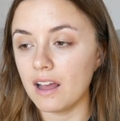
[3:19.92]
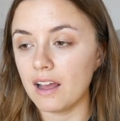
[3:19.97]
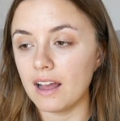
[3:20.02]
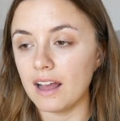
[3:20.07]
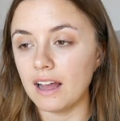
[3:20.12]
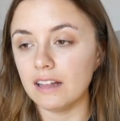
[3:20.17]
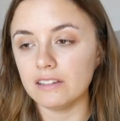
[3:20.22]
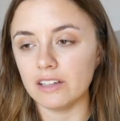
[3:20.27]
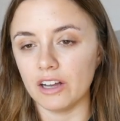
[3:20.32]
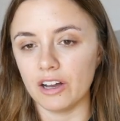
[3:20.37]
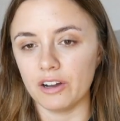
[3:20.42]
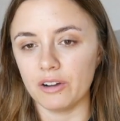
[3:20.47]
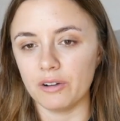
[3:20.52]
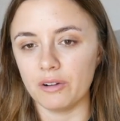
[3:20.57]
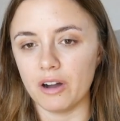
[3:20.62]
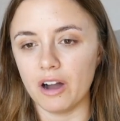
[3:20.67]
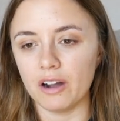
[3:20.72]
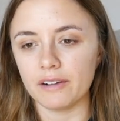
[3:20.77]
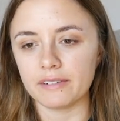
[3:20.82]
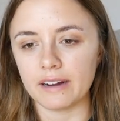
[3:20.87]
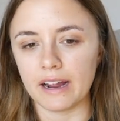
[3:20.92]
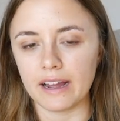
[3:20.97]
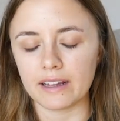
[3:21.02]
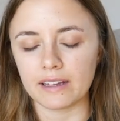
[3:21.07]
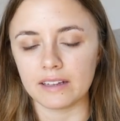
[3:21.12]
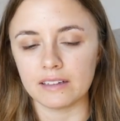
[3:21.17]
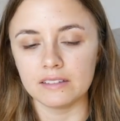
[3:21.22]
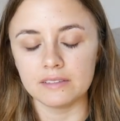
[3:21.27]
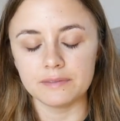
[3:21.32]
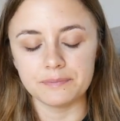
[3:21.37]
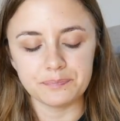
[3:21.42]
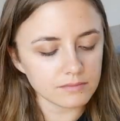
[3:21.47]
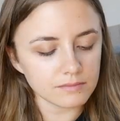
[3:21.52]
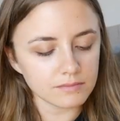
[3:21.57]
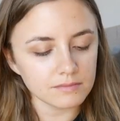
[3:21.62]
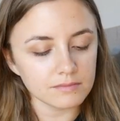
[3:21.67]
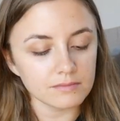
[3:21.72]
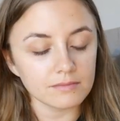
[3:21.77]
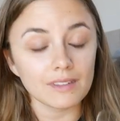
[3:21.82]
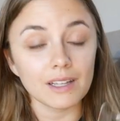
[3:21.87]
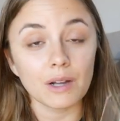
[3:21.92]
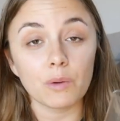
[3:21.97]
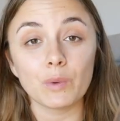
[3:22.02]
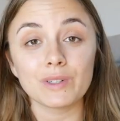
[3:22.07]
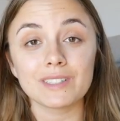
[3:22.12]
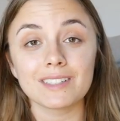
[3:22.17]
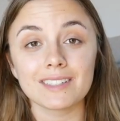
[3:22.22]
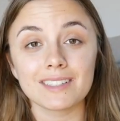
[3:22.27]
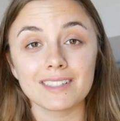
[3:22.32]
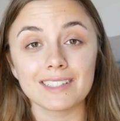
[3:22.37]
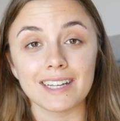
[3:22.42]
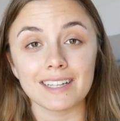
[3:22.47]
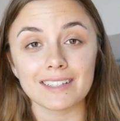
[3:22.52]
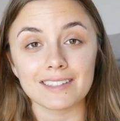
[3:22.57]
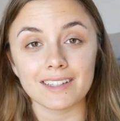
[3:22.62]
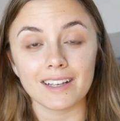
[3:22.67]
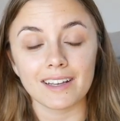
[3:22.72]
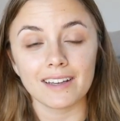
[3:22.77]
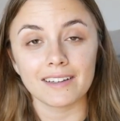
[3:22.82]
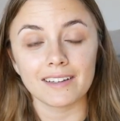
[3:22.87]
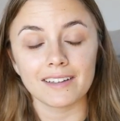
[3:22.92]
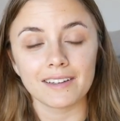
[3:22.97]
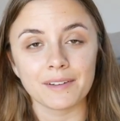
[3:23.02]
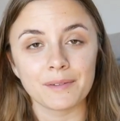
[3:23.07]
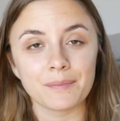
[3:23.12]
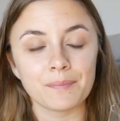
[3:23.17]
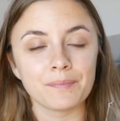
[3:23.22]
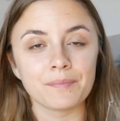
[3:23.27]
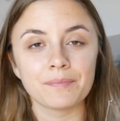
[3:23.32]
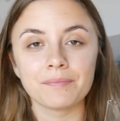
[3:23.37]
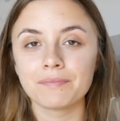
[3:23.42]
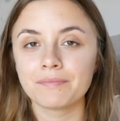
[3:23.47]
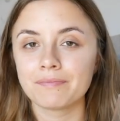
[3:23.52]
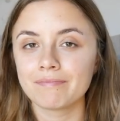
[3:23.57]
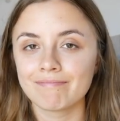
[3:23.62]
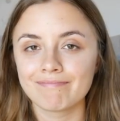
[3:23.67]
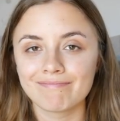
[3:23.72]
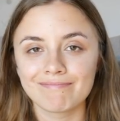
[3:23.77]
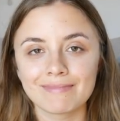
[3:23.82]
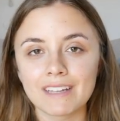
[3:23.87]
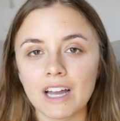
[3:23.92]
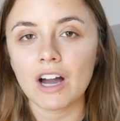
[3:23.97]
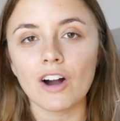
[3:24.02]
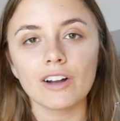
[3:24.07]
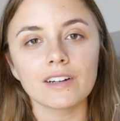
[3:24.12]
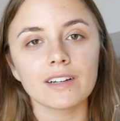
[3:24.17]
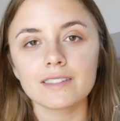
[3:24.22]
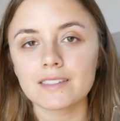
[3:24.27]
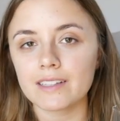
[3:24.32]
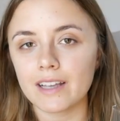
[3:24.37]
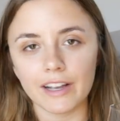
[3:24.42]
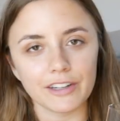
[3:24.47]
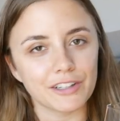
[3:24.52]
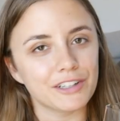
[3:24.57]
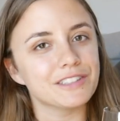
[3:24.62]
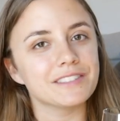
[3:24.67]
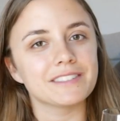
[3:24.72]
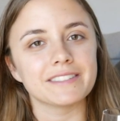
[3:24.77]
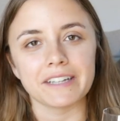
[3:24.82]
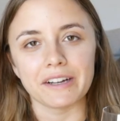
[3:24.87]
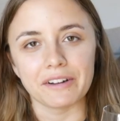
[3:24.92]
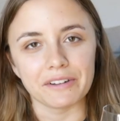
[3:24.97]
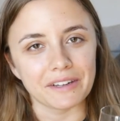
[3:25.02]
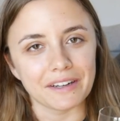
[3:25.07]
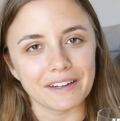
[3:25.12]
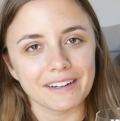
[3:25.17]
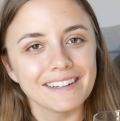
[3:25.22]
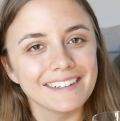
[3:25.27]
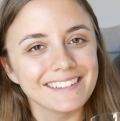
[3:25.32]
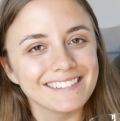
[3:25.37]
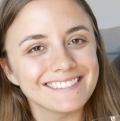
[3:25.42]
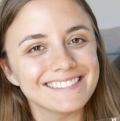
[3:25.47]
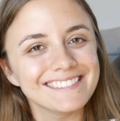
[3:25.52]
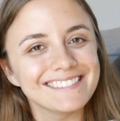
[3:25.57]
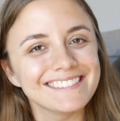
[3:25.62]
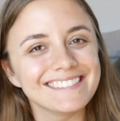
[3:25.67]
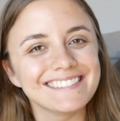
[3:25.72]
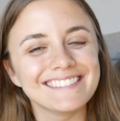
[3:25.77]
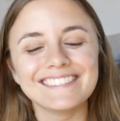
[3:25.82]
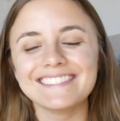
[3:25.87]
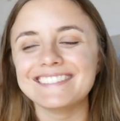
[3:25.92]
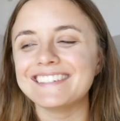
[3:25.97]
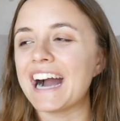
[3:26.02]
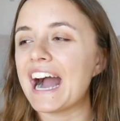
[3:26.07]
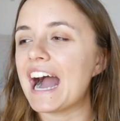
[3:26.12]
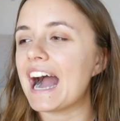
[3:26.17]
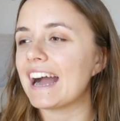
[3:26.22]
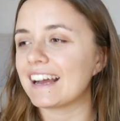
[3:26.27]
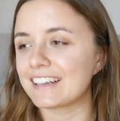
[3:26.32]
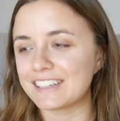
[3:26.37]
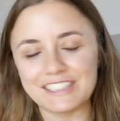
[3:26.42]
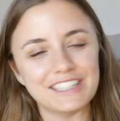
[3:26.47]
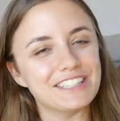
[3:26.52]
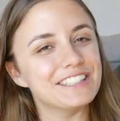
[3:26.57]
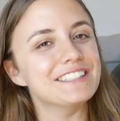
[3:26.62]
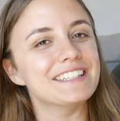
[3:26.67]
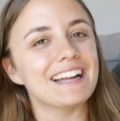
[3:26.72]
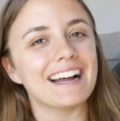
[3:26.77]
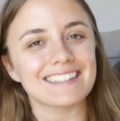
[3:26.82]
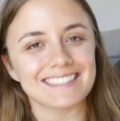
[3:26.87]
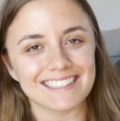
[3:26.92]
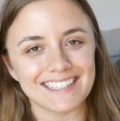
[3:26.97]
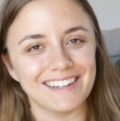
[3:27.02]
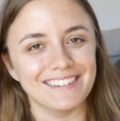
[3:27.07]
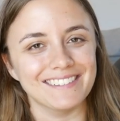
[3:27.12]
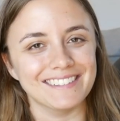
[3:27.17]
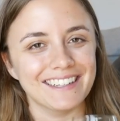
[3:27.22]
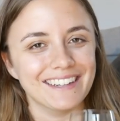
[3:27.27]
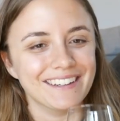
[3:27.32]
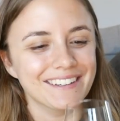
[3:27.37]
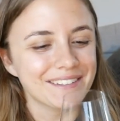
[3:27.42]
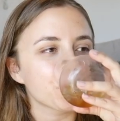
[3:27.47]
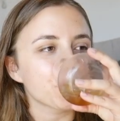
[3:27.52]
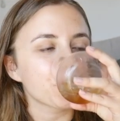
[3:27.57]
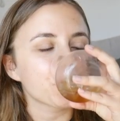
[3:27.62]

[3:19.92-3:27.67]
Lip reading: Hello, all right. What does it taste like? Honestly, I couldn't tell you. I could not tell you.